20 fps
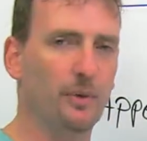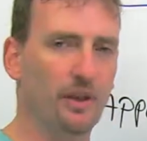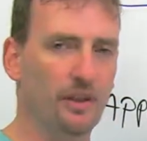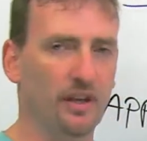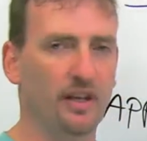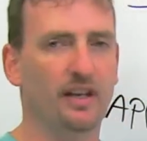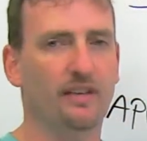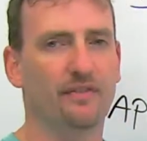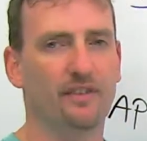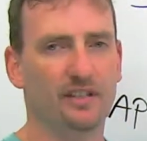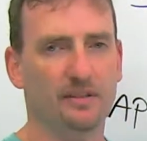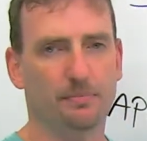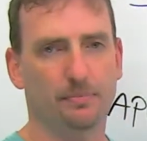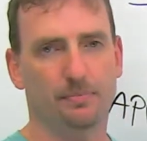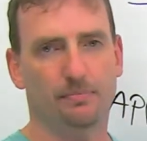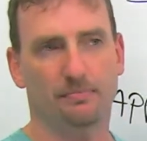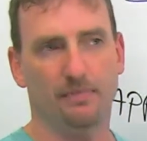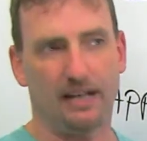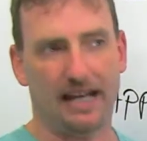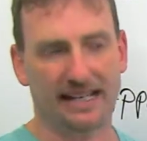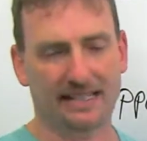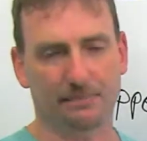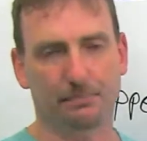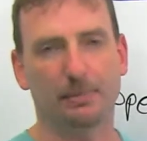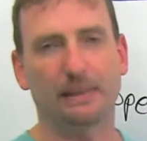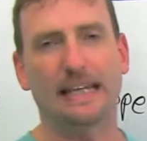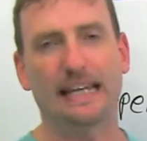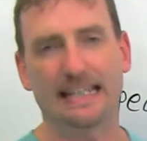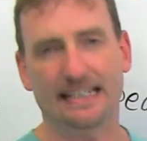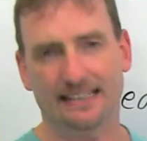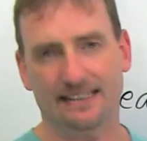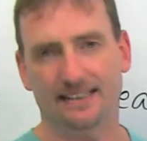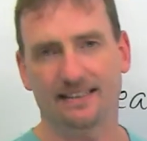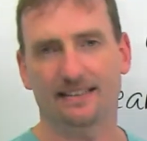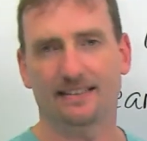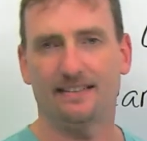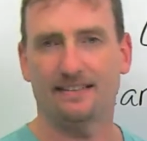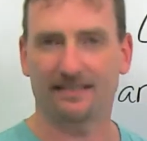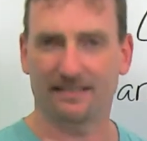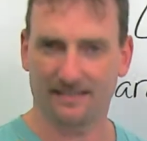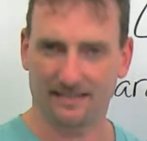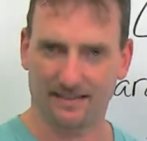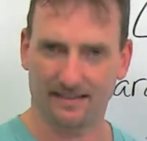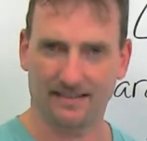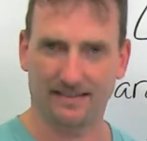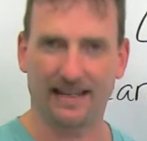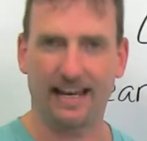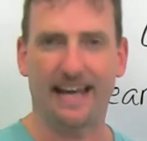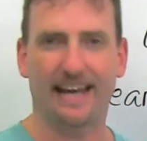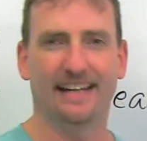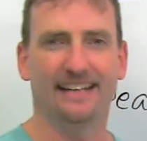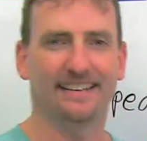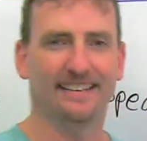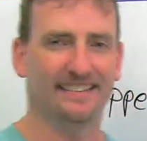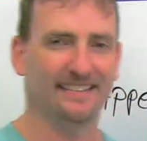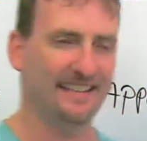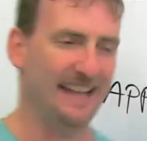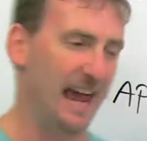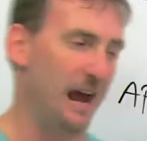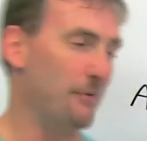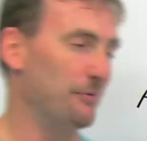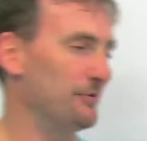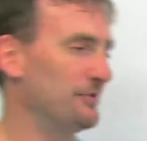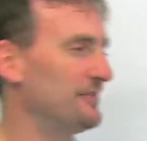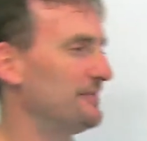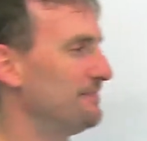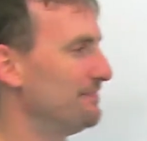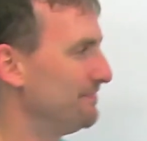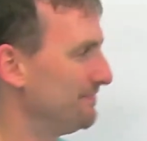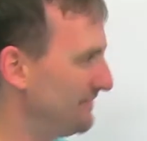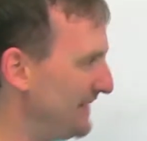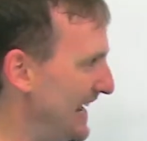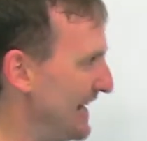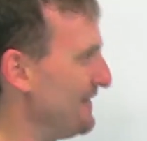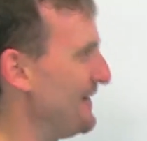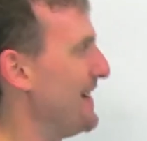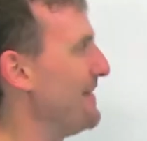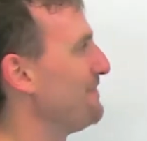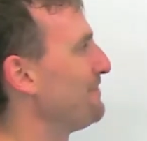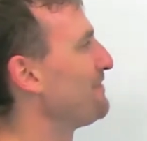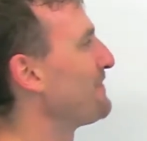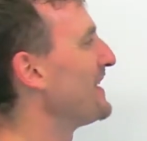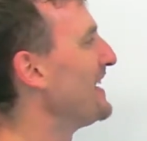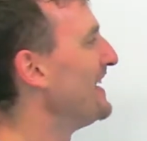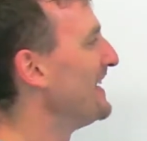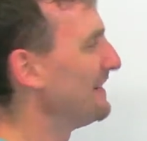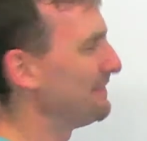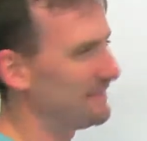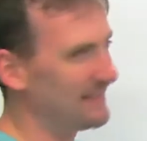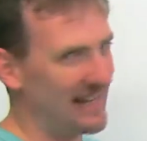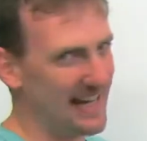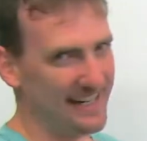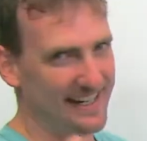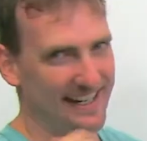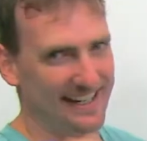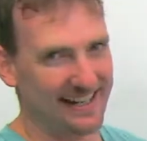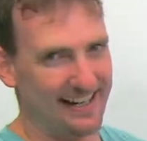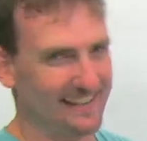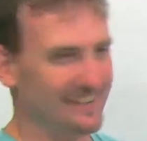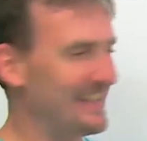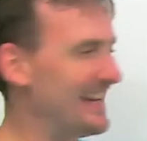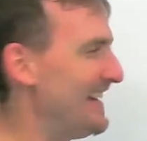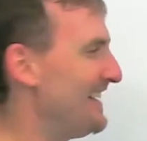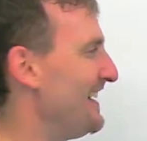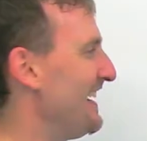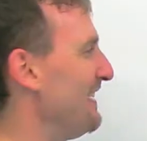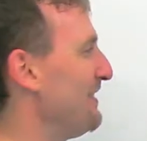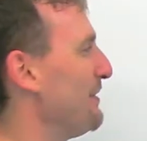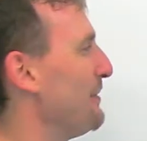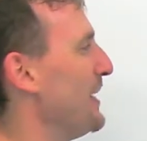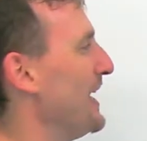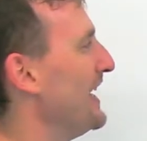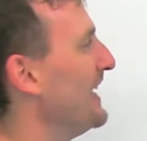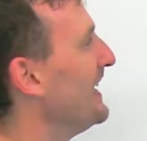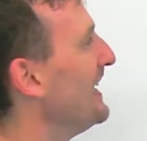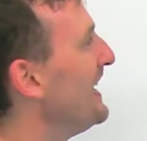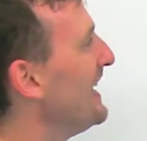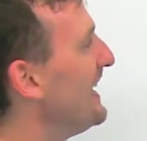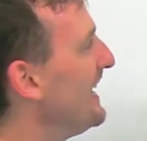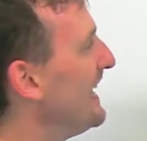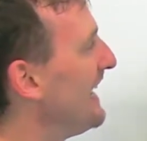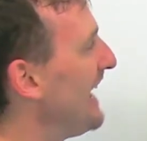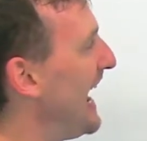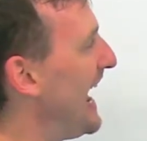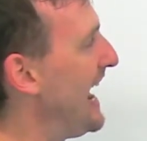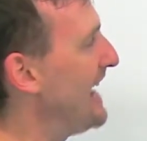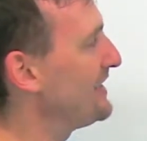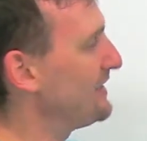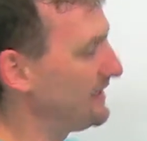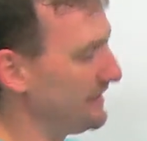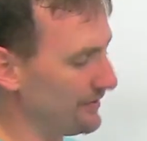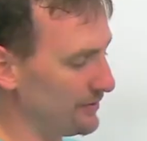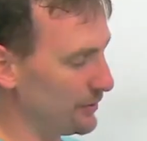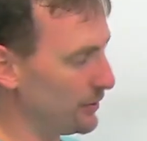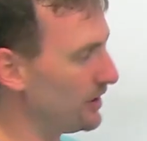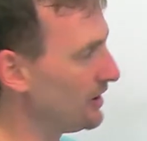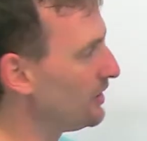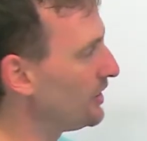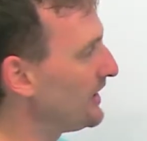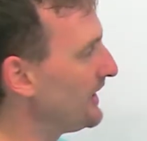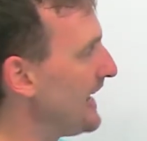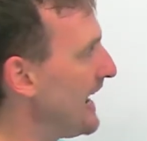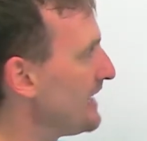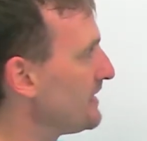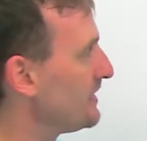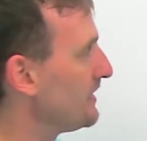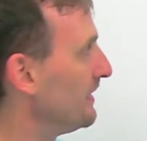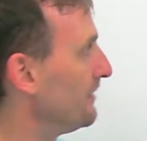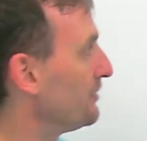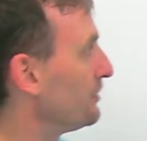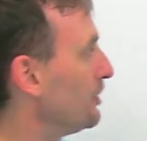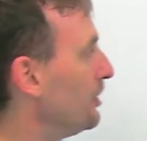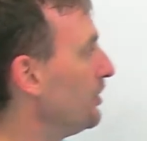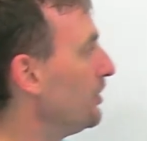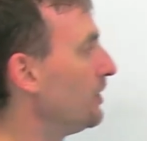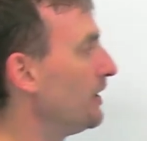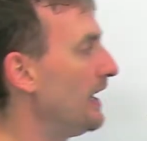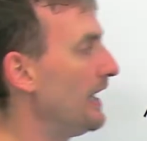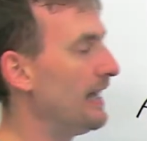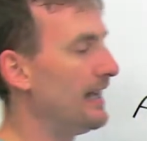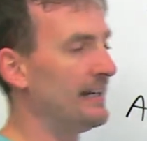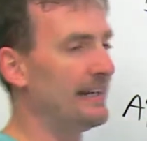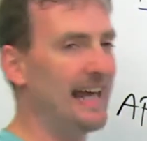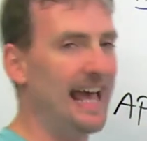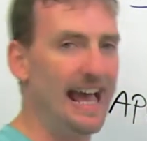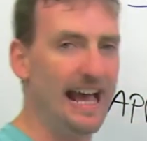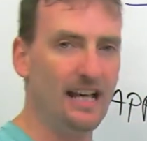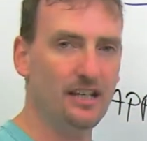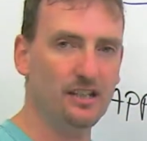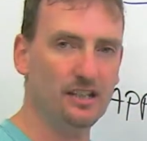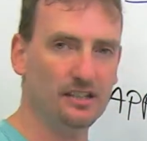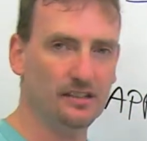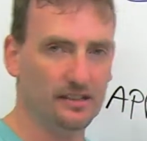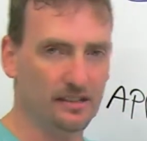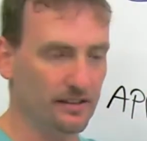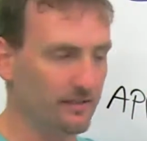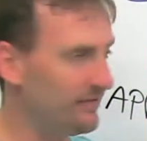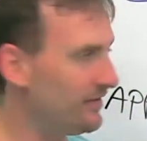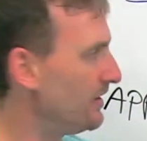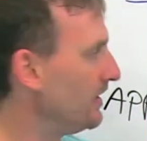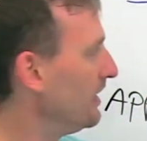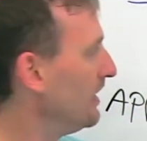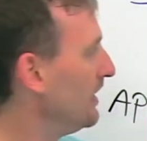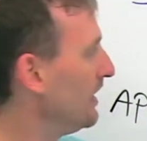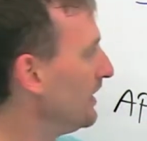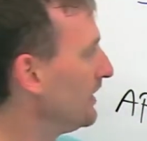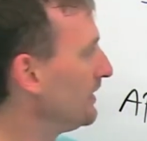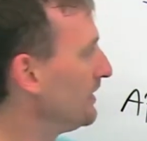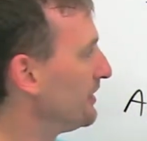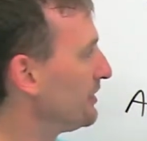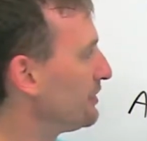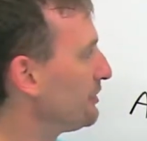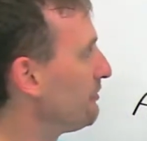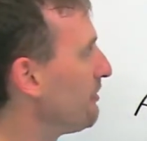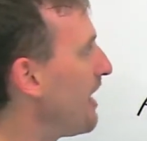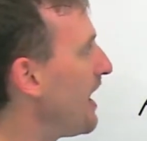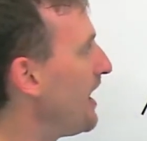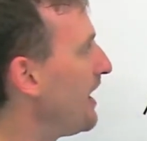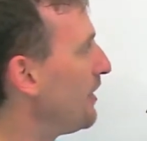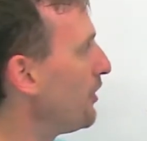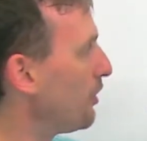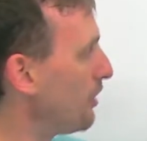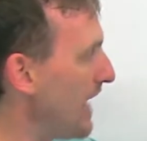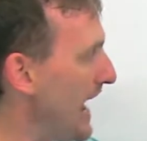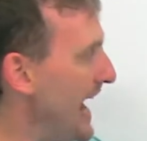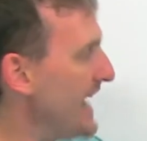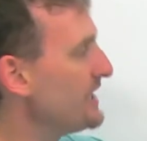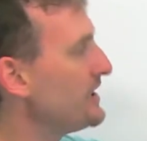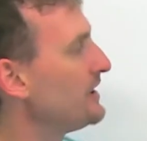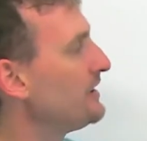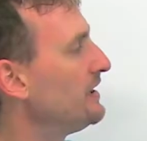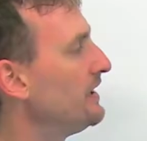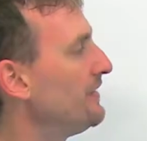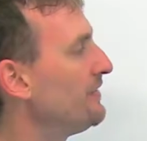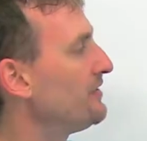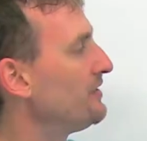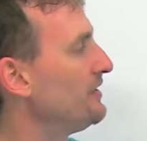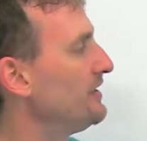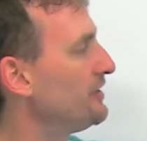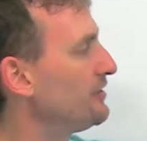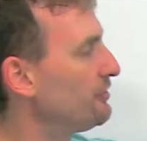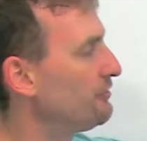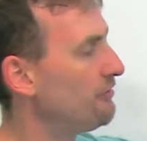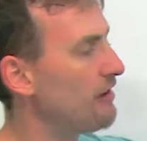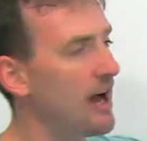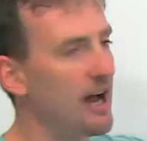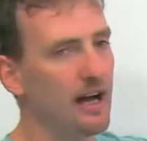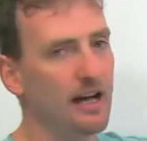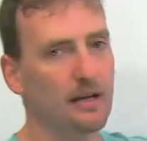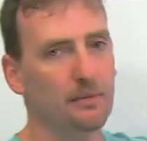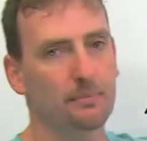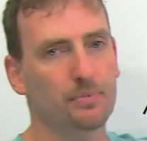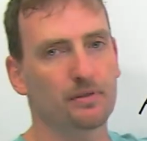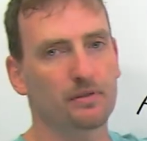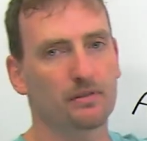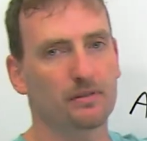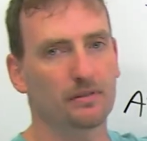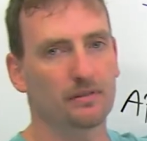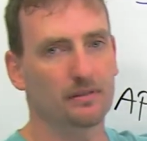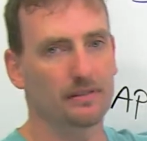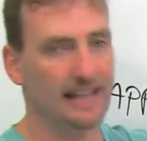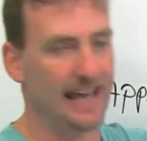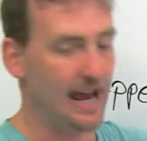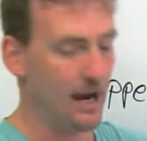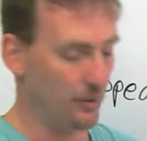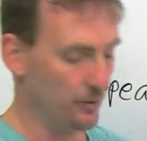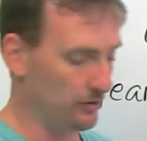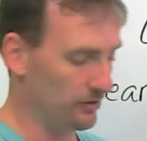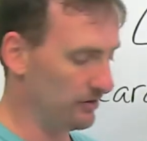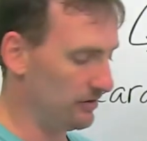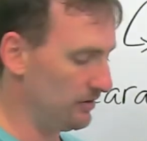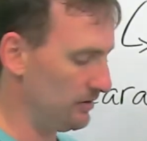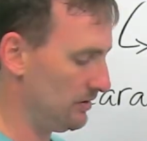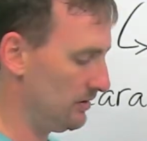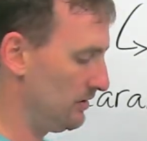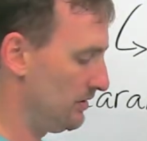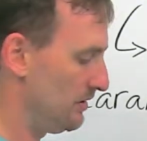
we think of these as places and nouns. Anyway, glad I got that out of the way. Adjectives. So we're going to look at adjectives. So an adjective adjectives describe nouns.